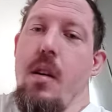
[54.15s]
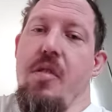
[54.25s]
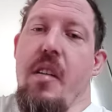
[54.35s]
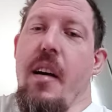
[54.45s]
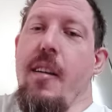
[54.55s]

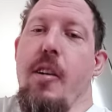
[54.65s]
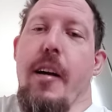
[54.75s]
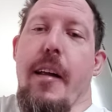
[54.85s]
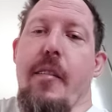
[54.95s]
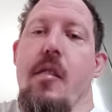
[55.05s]
Is that you
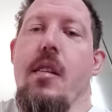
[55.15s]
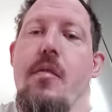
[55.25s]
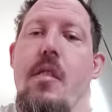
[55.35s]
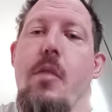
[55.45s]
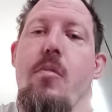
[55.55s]
gotta
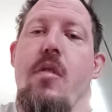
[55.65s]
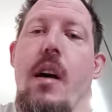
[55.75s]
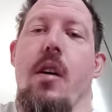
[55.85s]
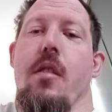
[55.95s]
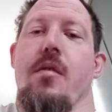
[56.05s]
dig deep
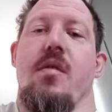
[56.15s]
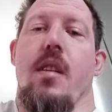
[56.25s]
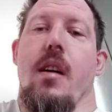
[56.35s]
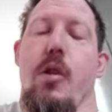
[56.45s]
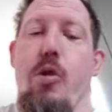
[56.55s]
down
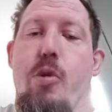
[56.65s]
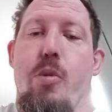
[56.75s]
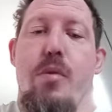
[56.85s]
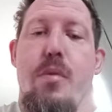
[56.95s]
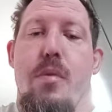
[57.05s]
inside
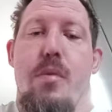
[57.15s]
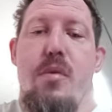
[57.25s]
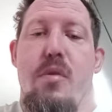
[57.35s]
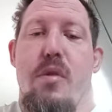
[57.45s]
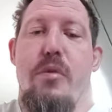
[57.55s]
you
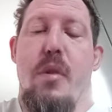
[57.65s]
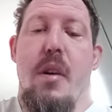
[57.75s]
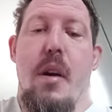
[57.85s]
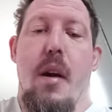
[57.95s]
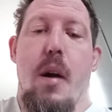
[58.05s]
to
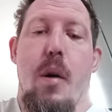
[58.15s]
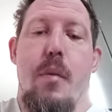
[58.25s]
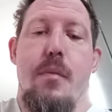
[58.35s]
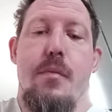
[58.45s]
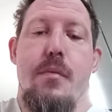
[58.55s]
figure out,